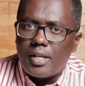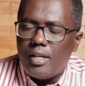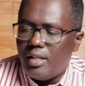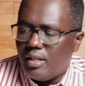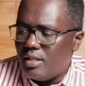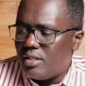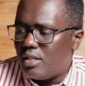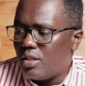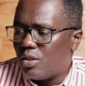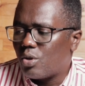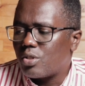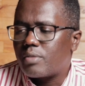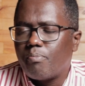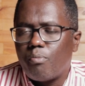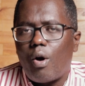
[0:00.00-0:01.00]
It is in
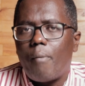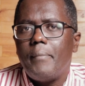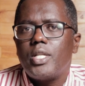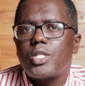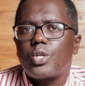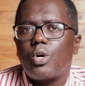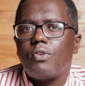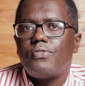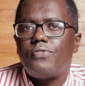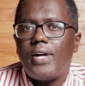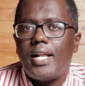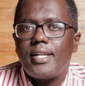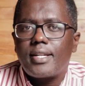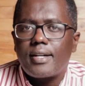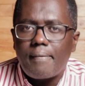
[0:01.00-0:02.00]
those moments of
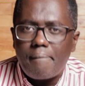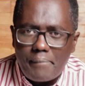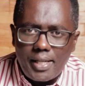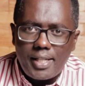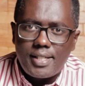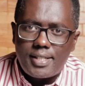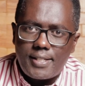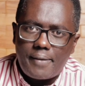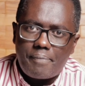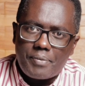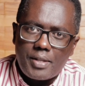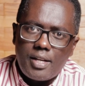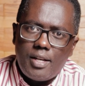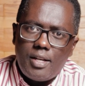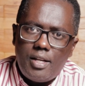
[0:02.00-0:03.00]
vulnerability,
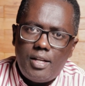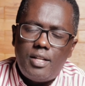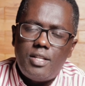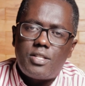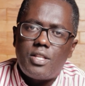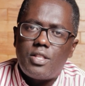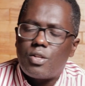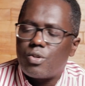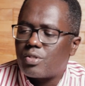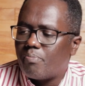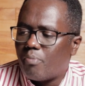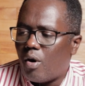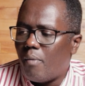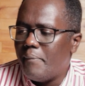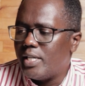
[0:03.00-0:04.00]
it is in those
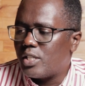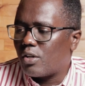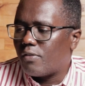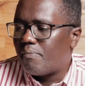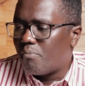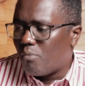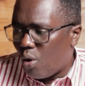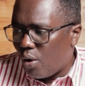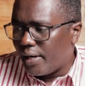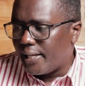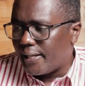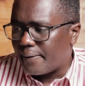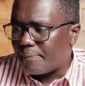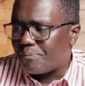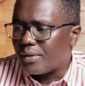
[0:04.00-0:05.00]
moments of
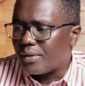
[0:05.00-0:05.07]
mourning,